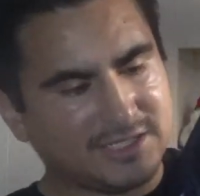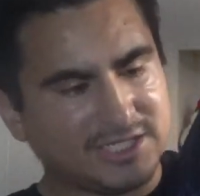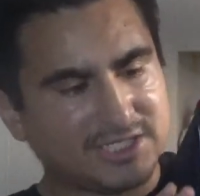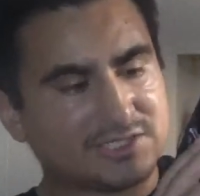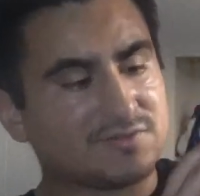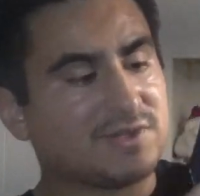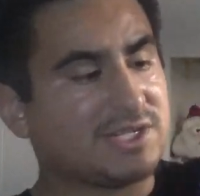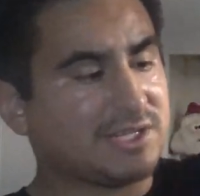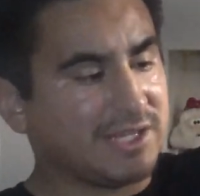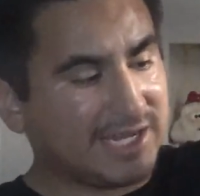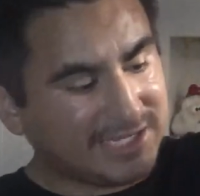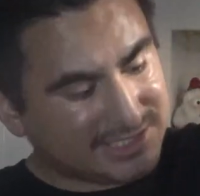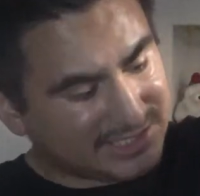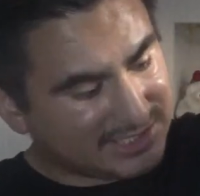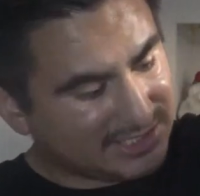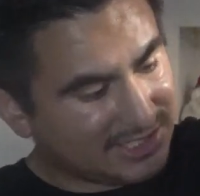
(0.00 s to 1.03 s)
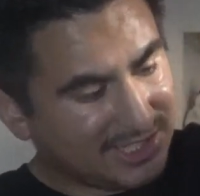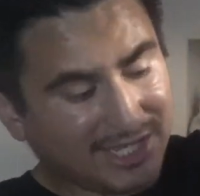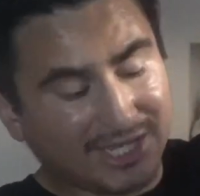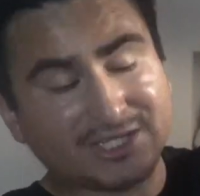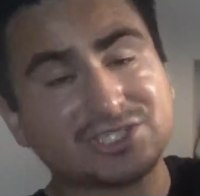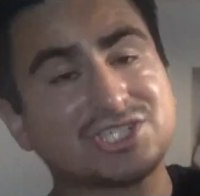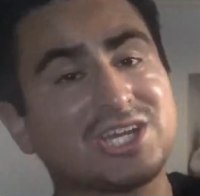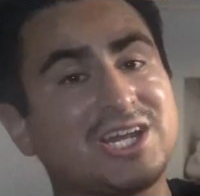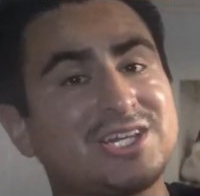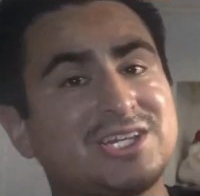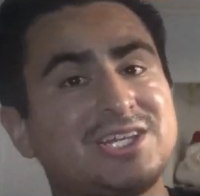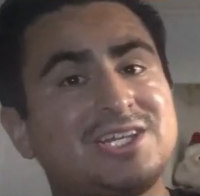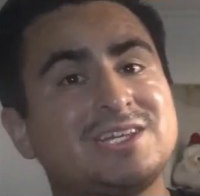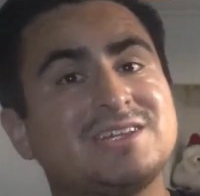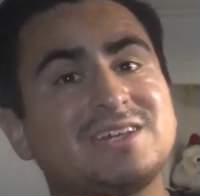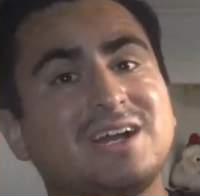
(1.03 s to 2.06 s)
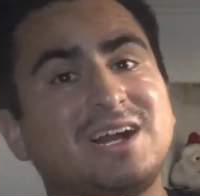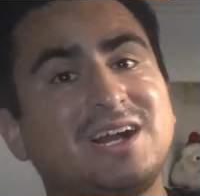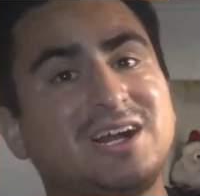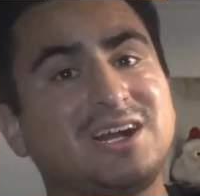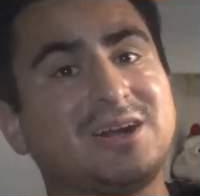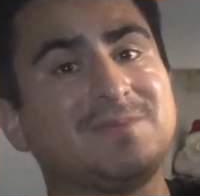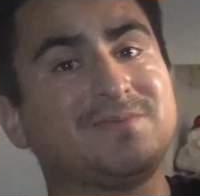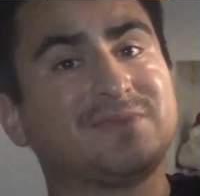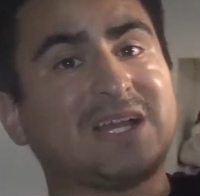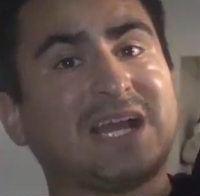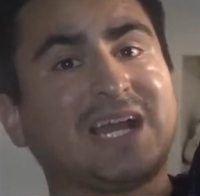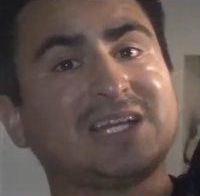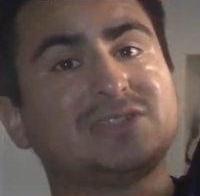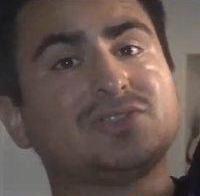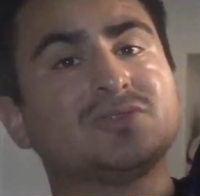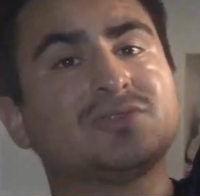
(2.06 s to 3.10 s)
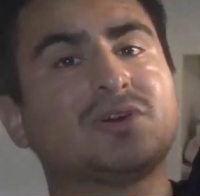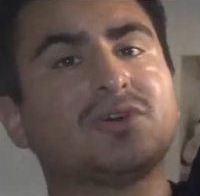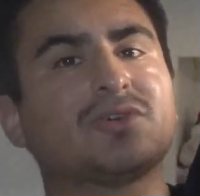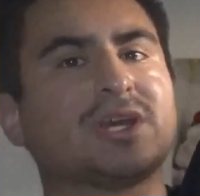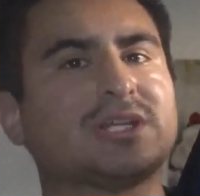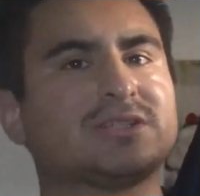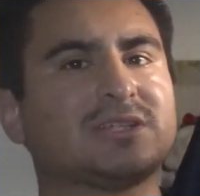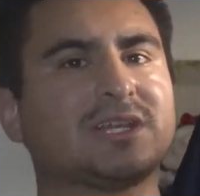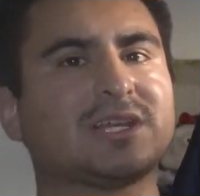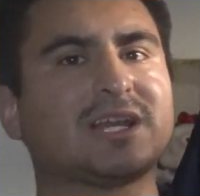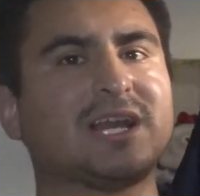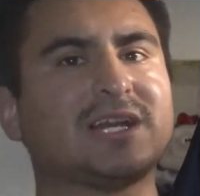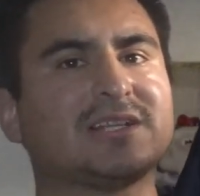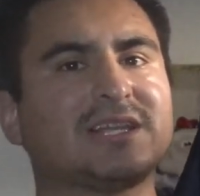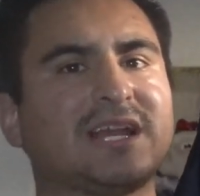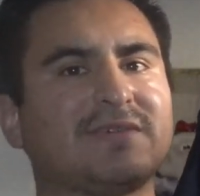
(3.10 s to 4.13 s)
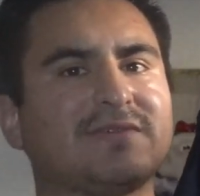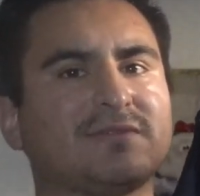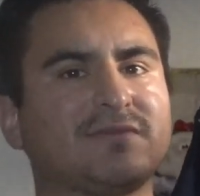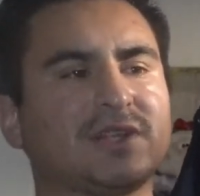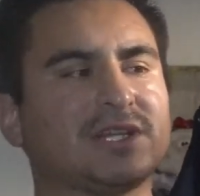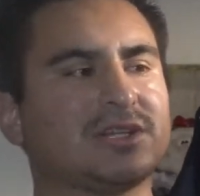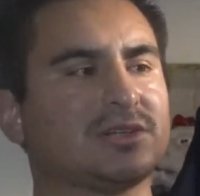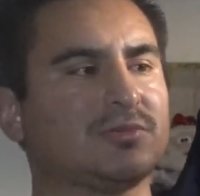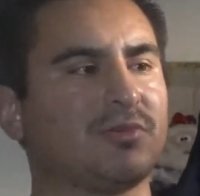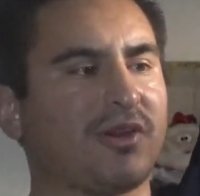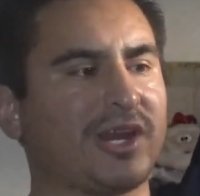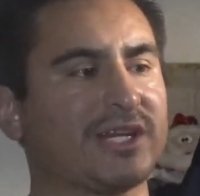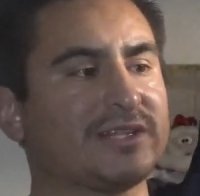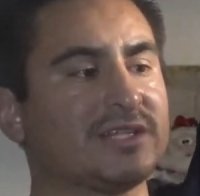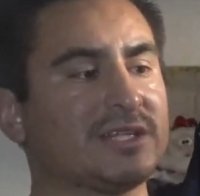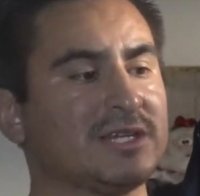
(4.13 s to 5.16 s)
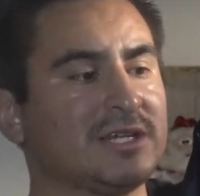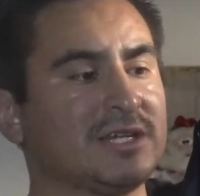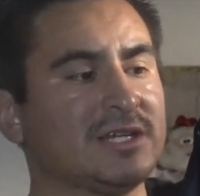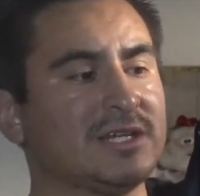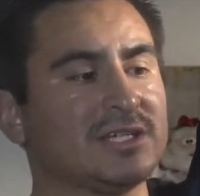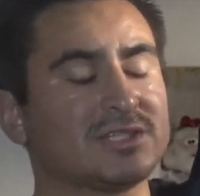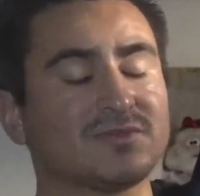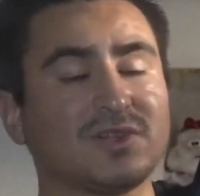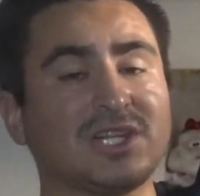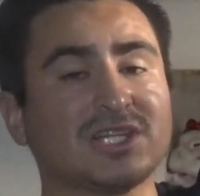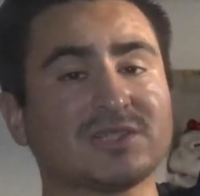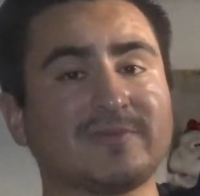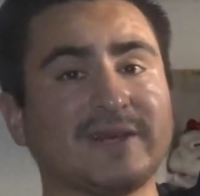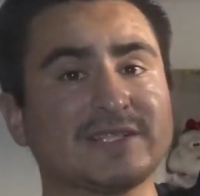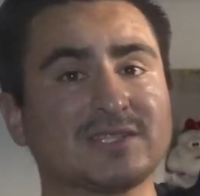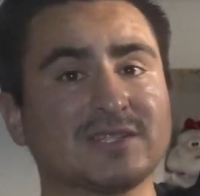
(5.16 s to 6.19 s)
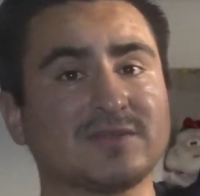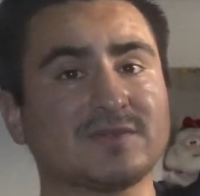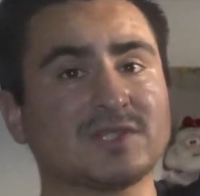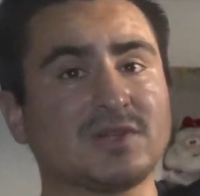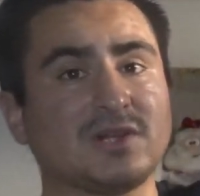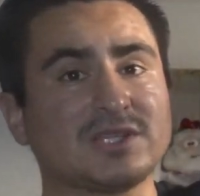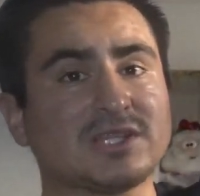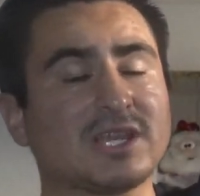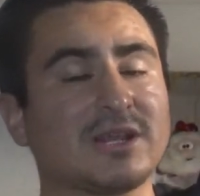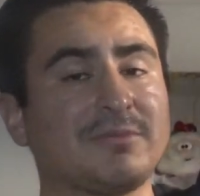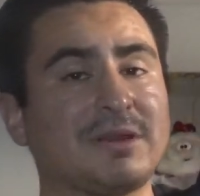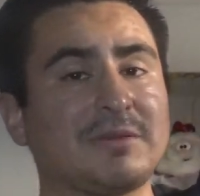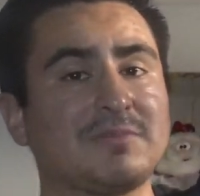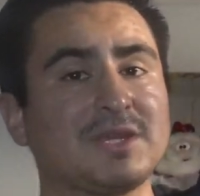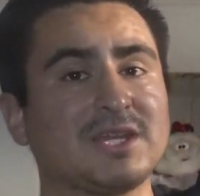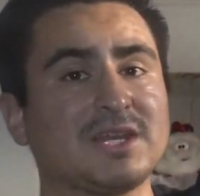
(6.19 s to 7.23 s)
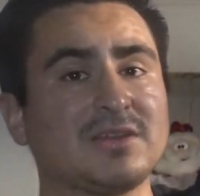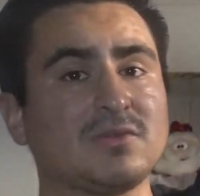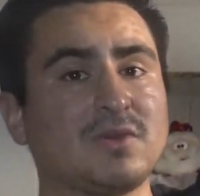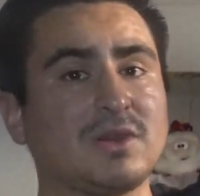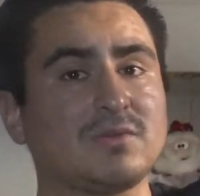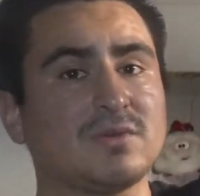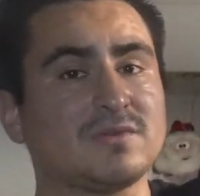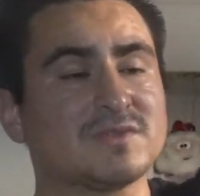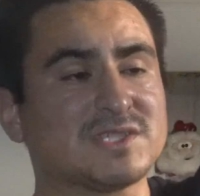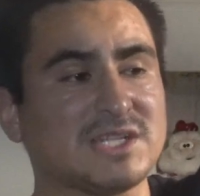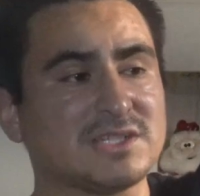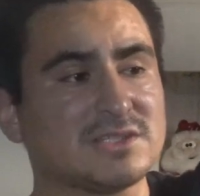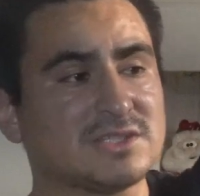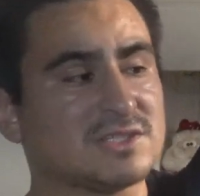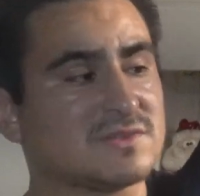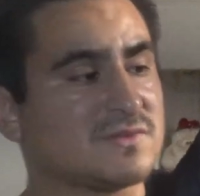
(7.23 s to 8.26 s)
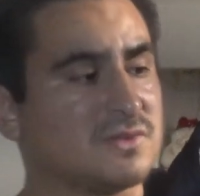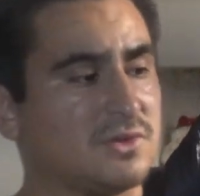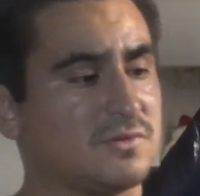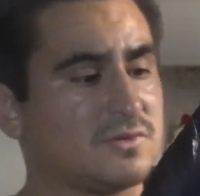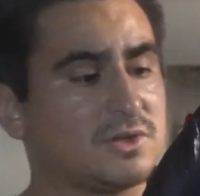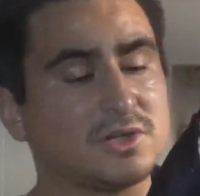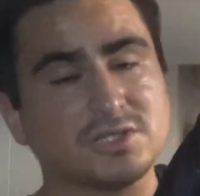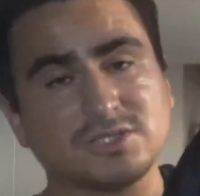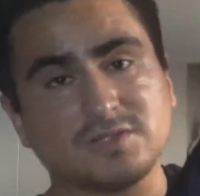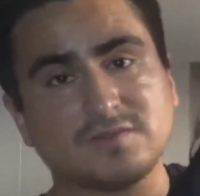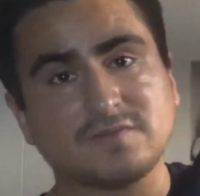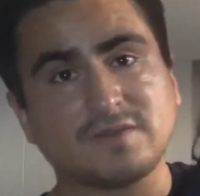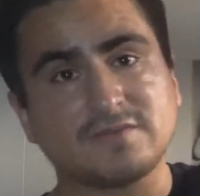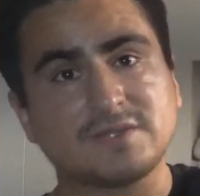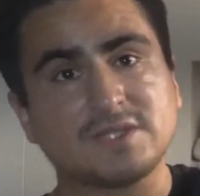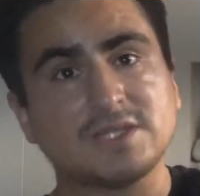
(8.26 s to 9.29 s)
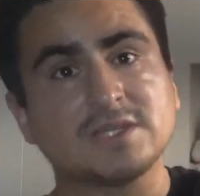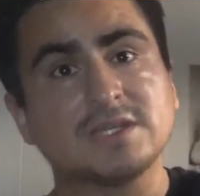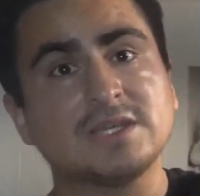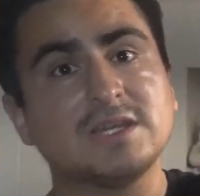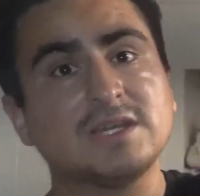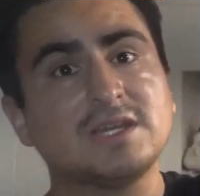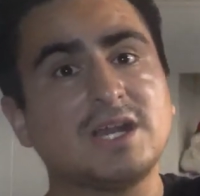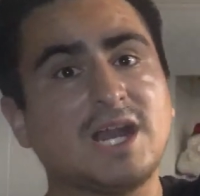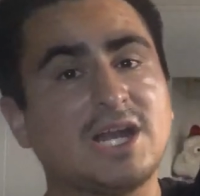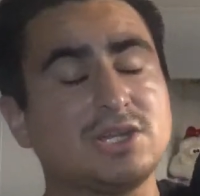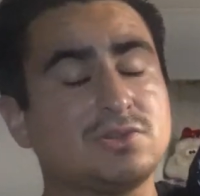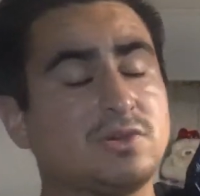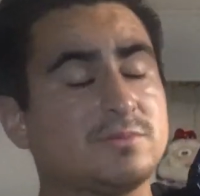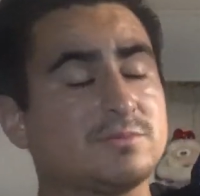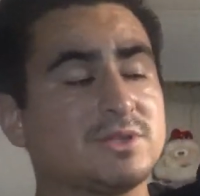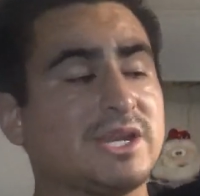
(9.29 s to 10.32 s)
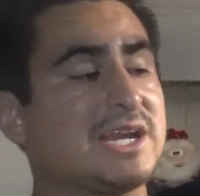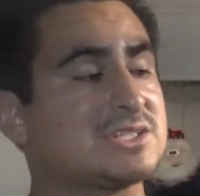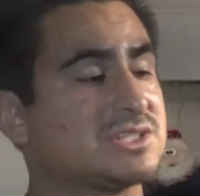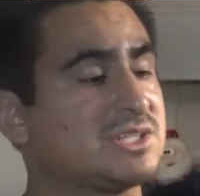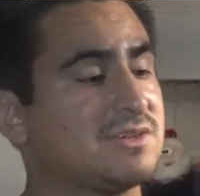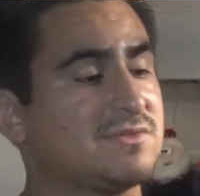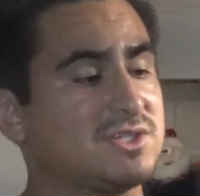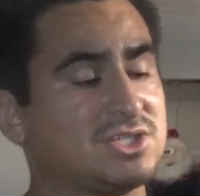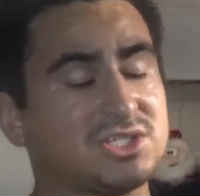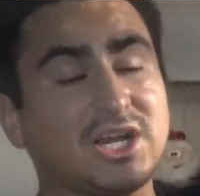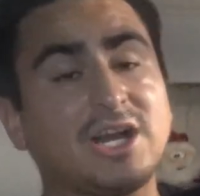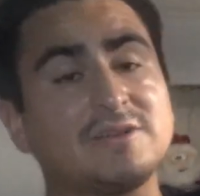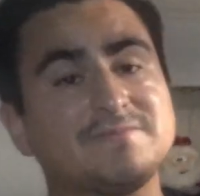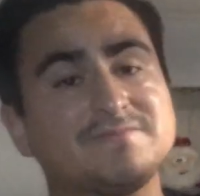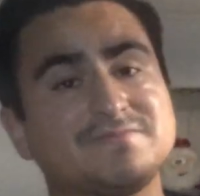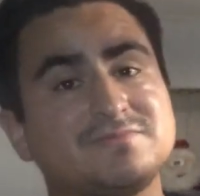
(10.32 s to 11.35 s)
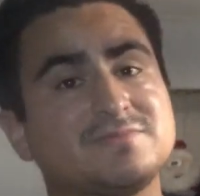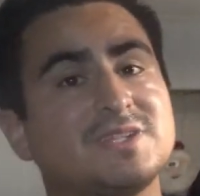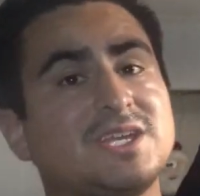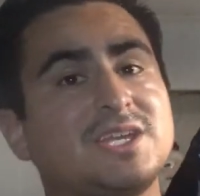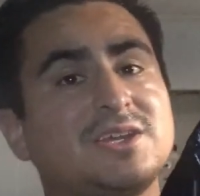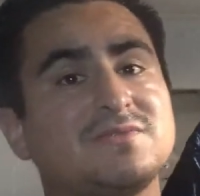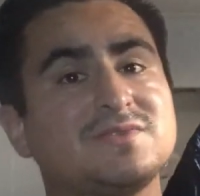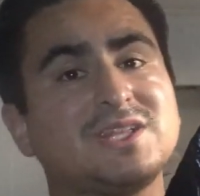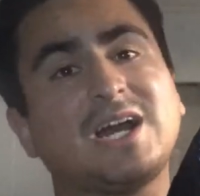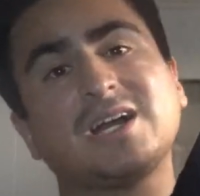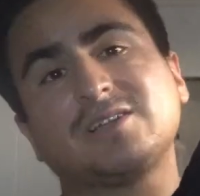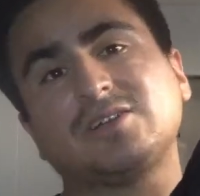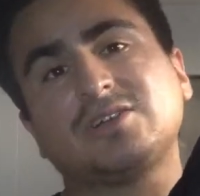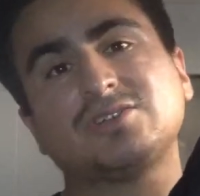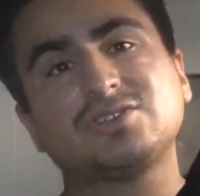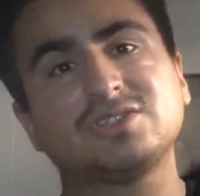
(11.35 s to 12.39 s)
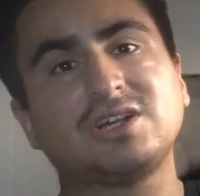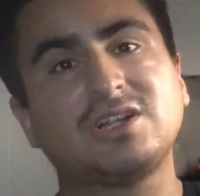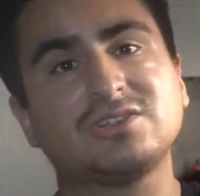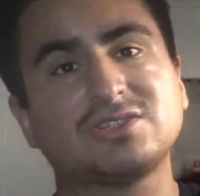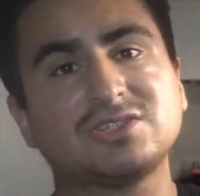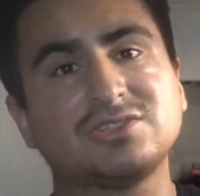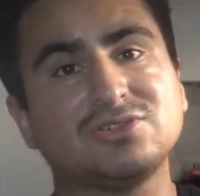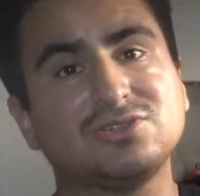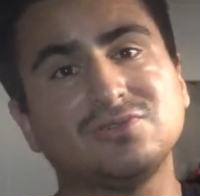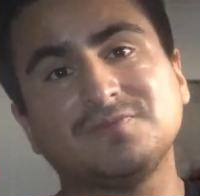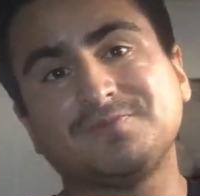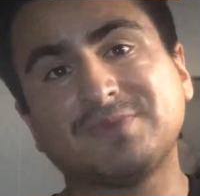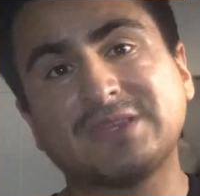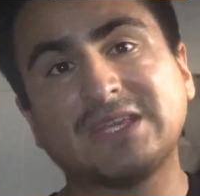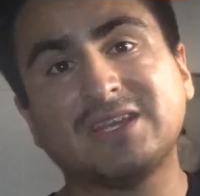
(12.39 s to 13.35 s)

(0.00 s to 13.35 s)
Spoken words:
It's really nice and shiny. I do know Kendall and Kylie have a really good brand. It's really expensive, so I think I might get away with selling this for over $150. I don't know. I'm gonna actually give it a shot. If not, $100 should do.